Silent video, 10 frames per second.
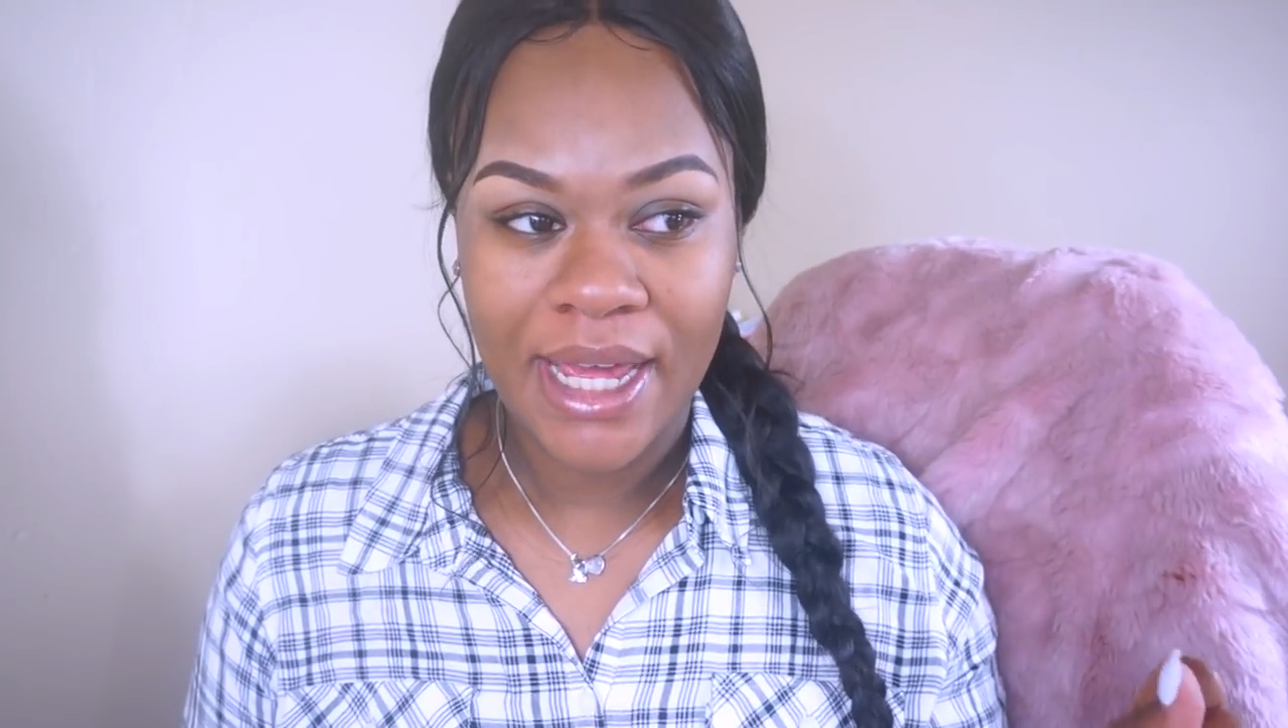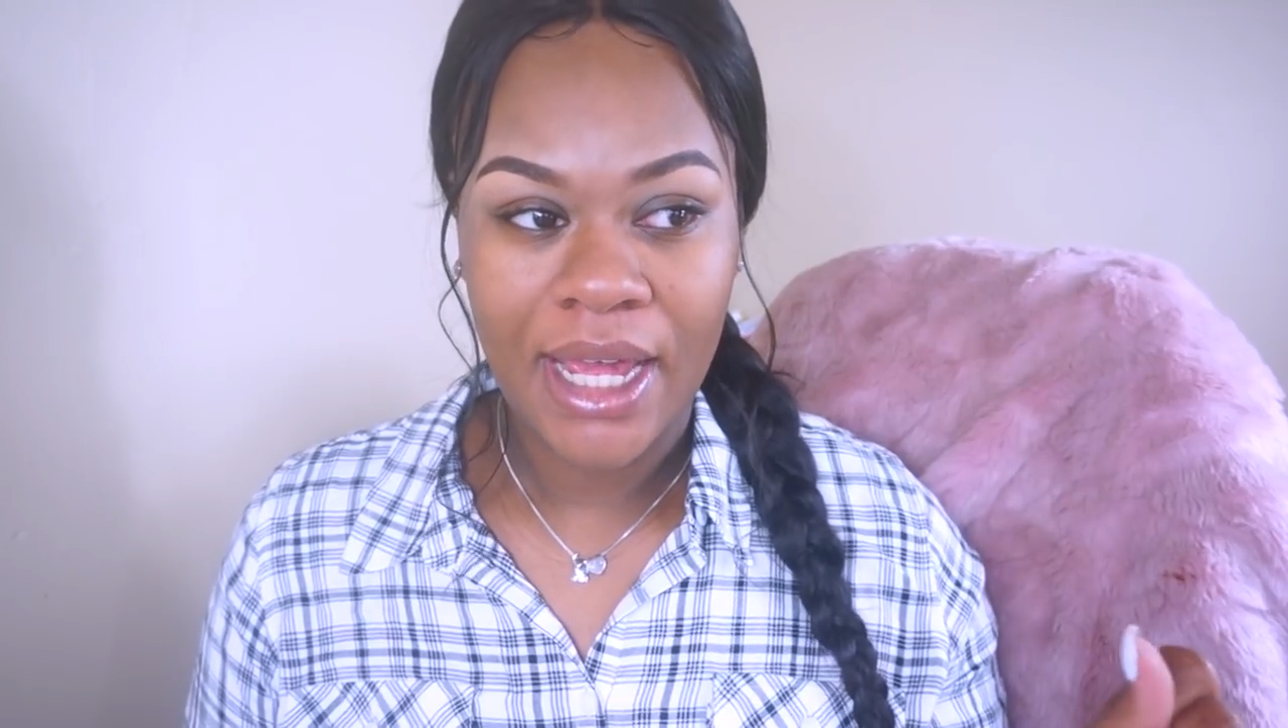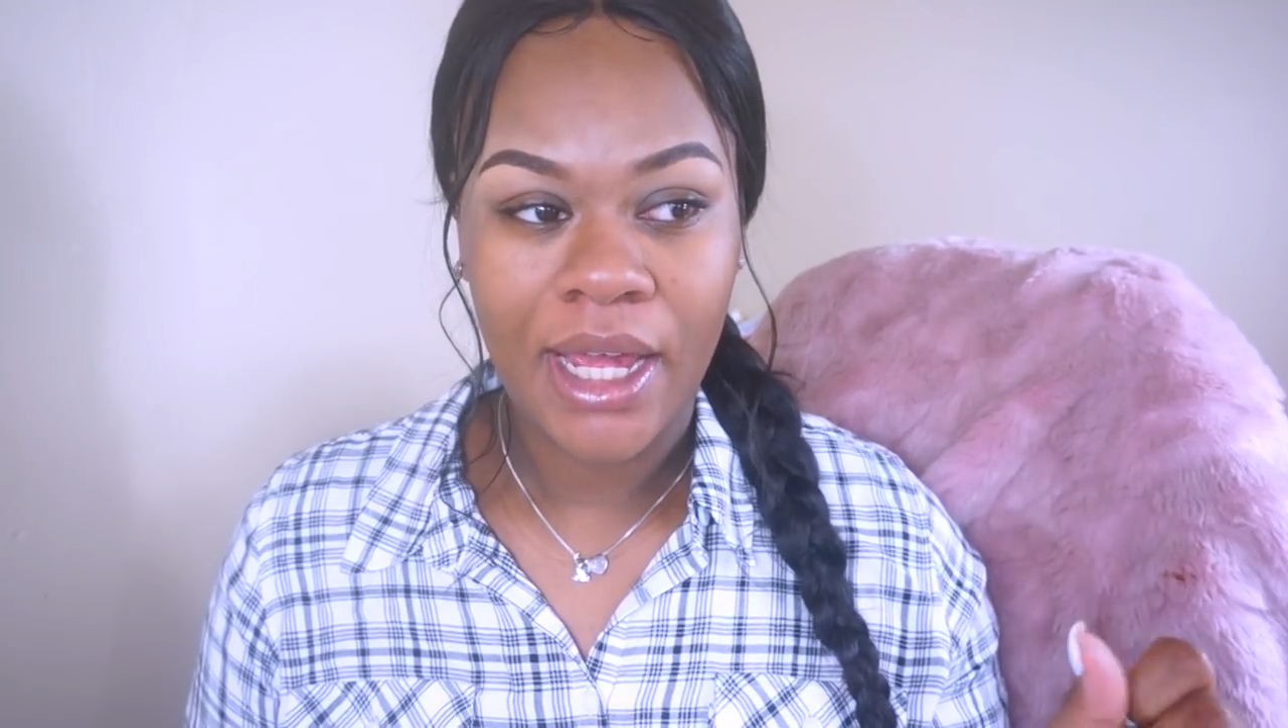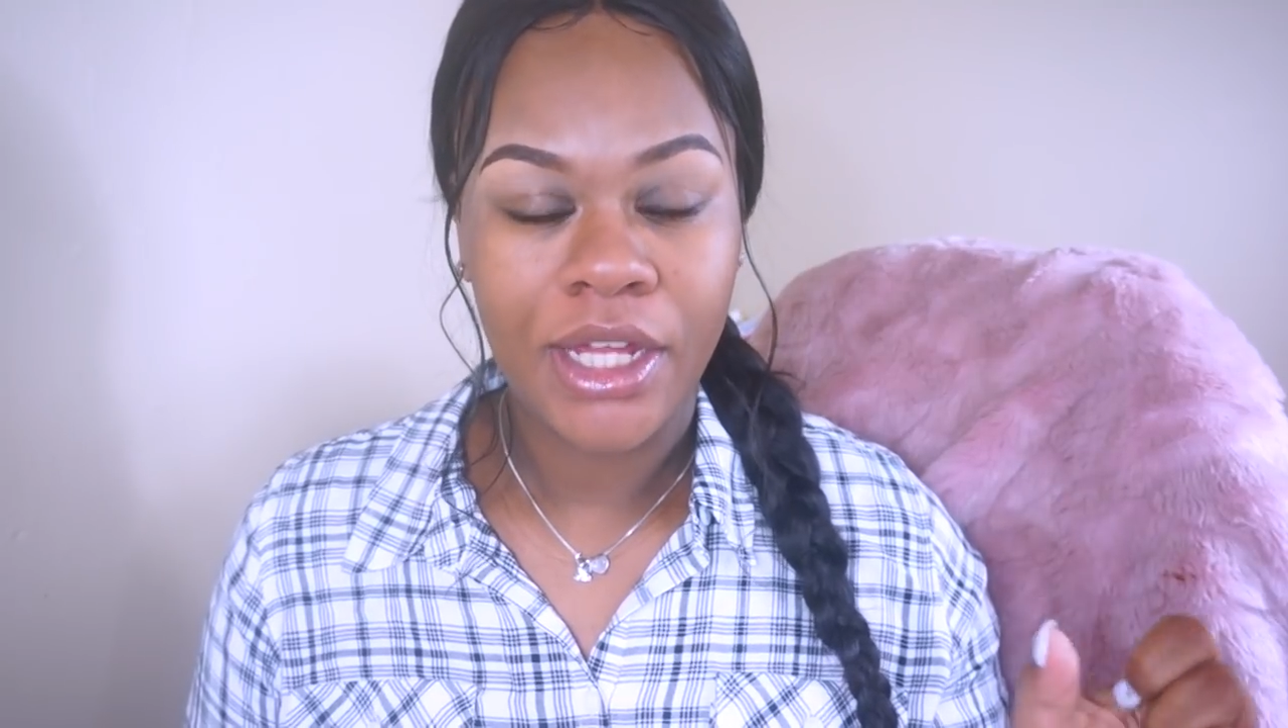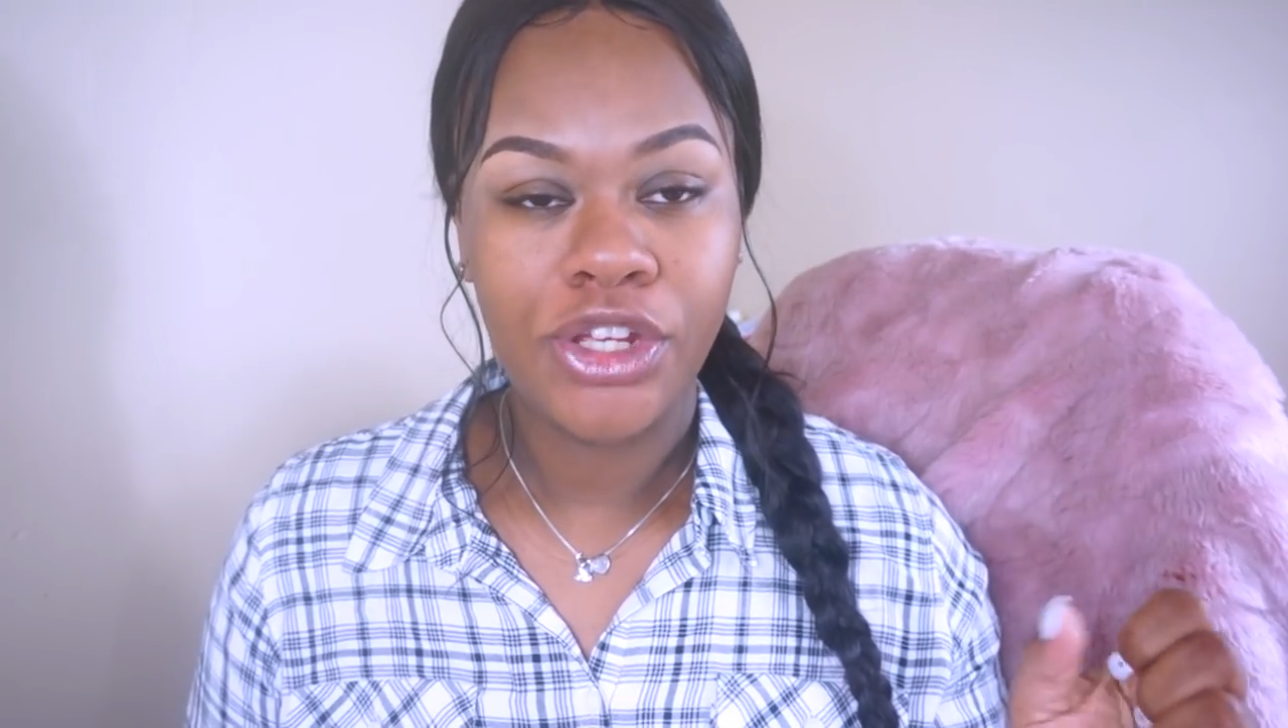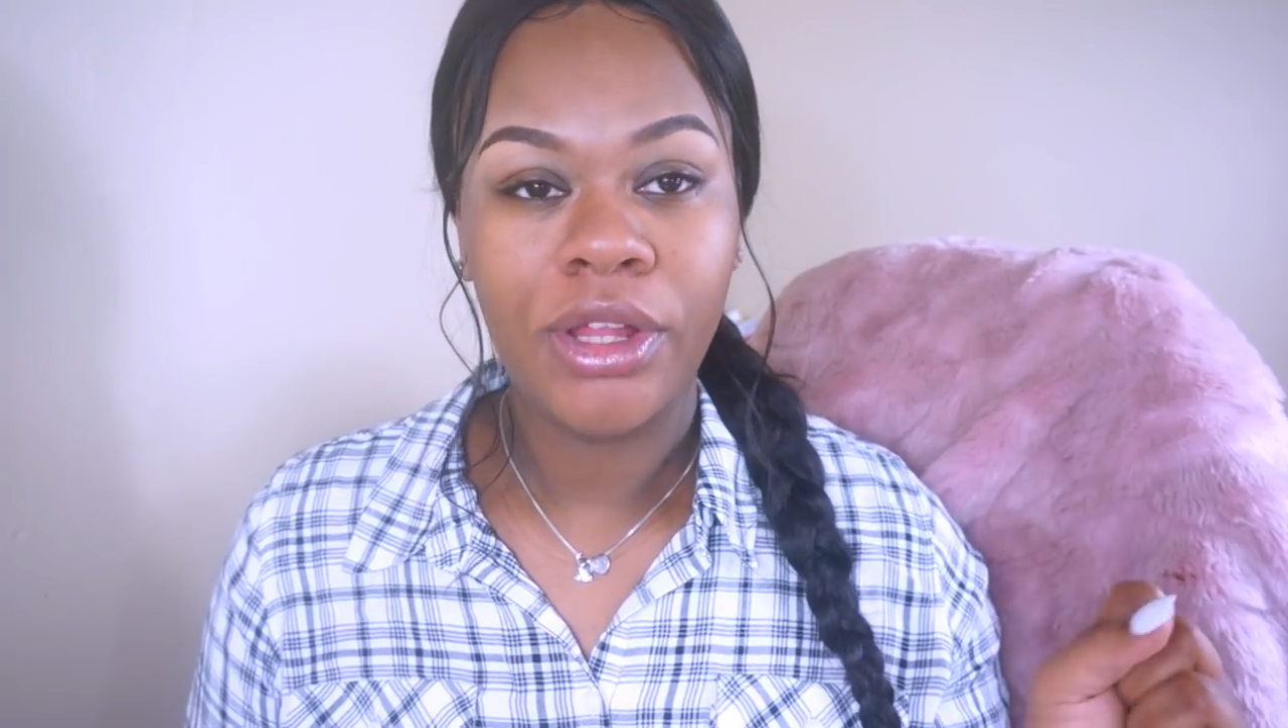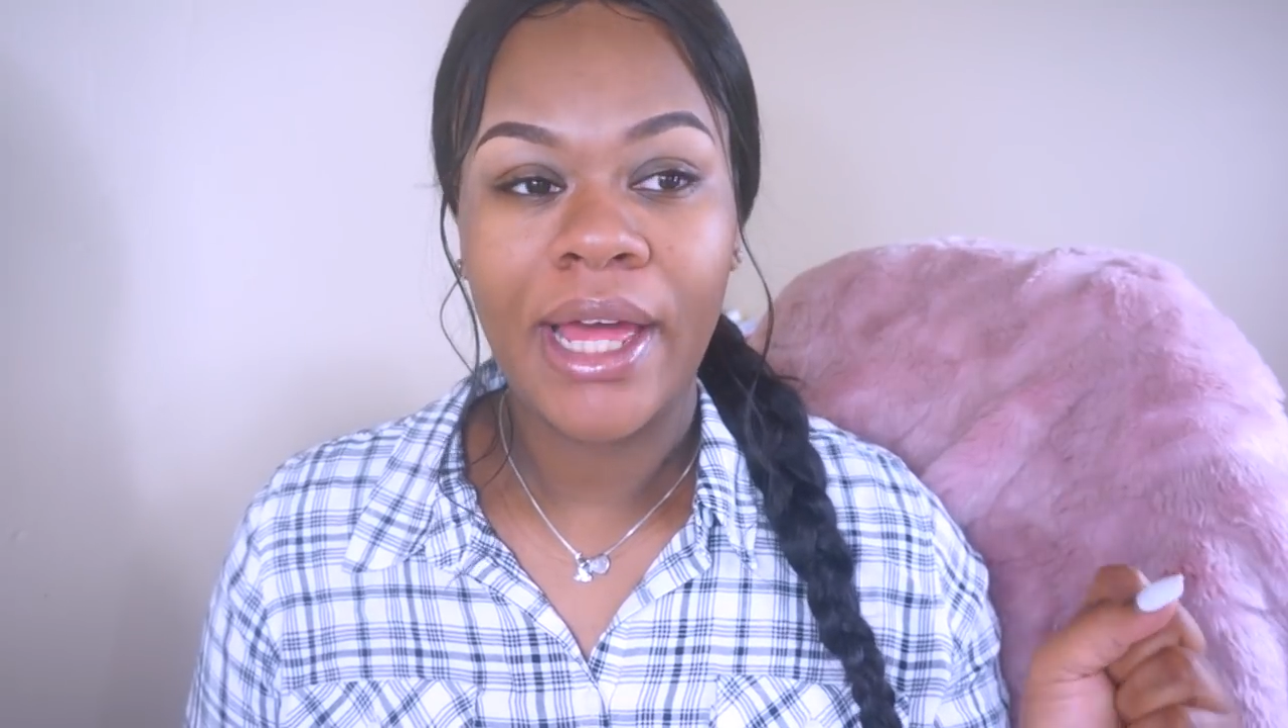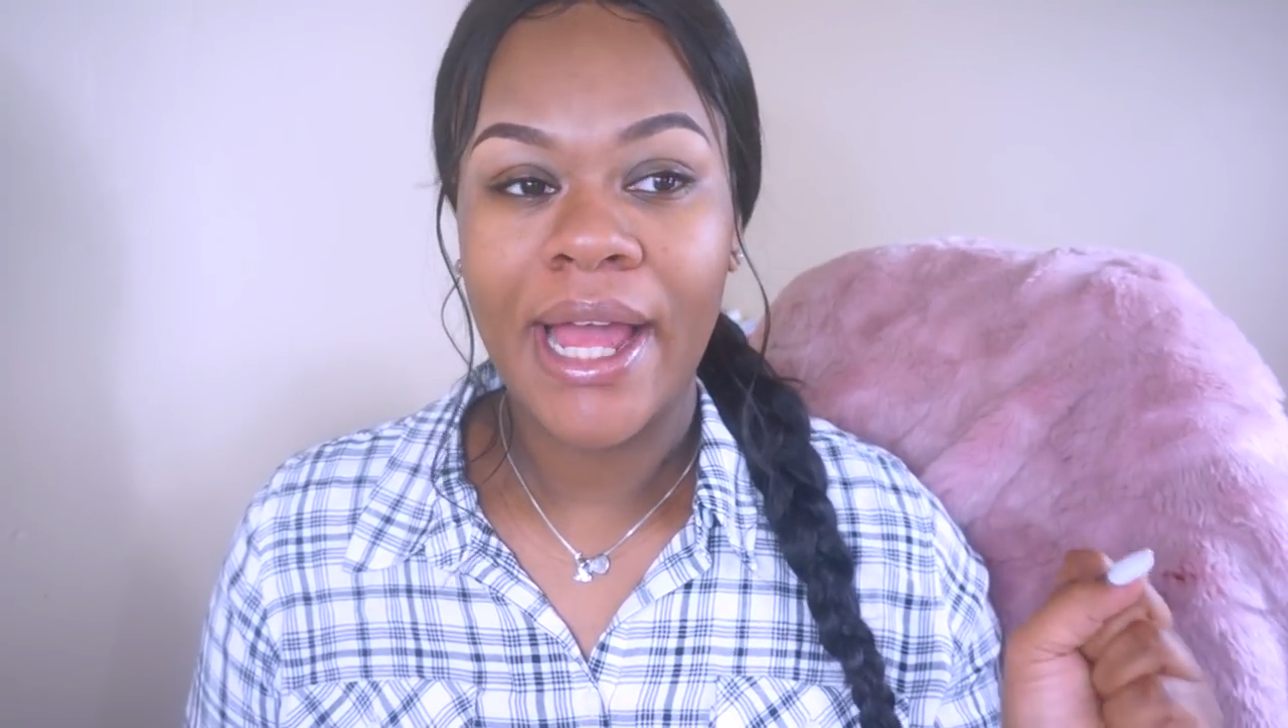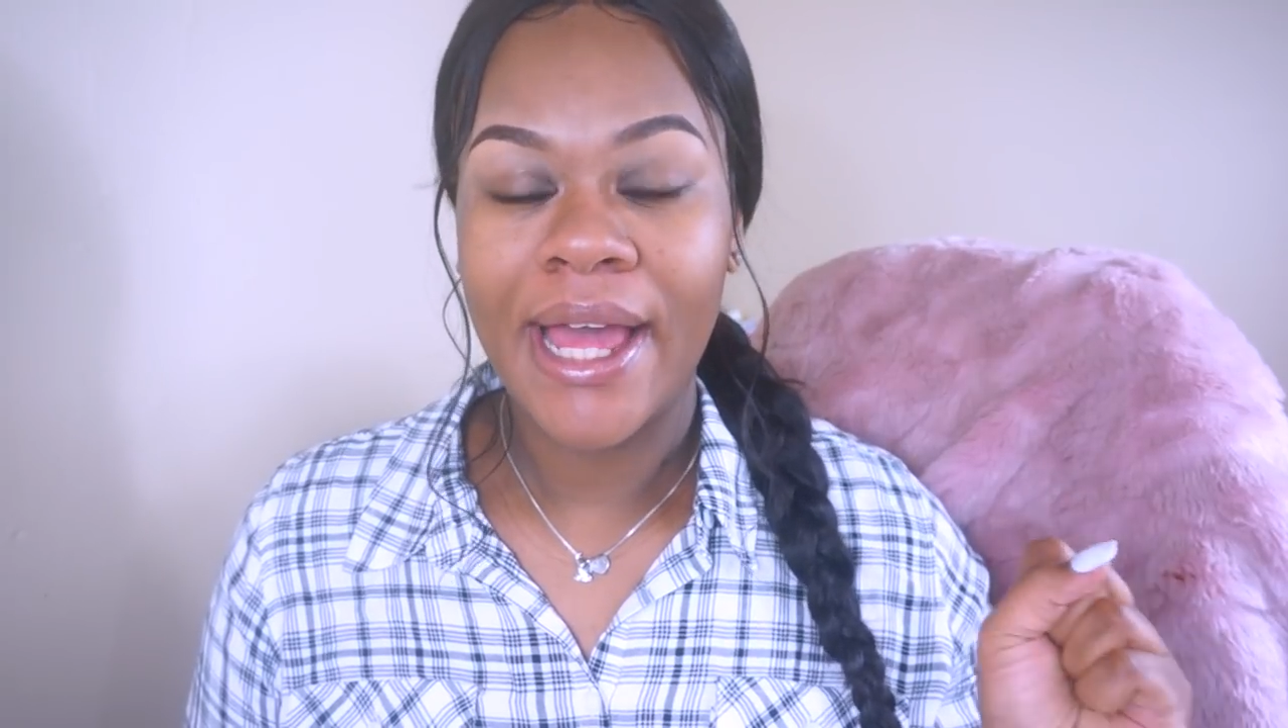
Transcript: day and you're like,